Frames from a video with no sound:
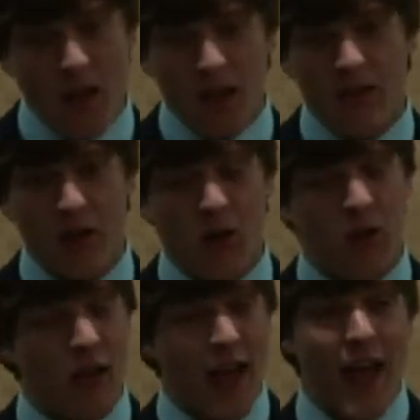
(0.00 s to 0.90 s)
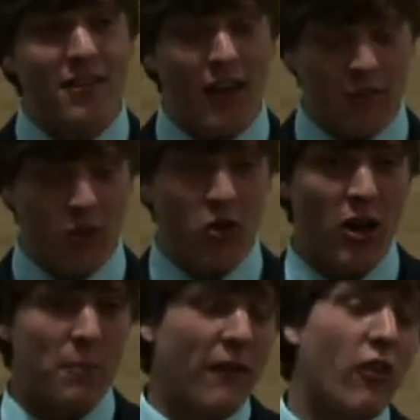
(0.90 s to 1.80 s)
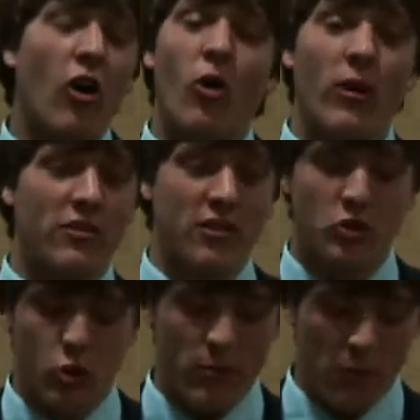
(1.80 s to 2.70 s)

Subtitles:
So, as I've grown up, I've always enjoyed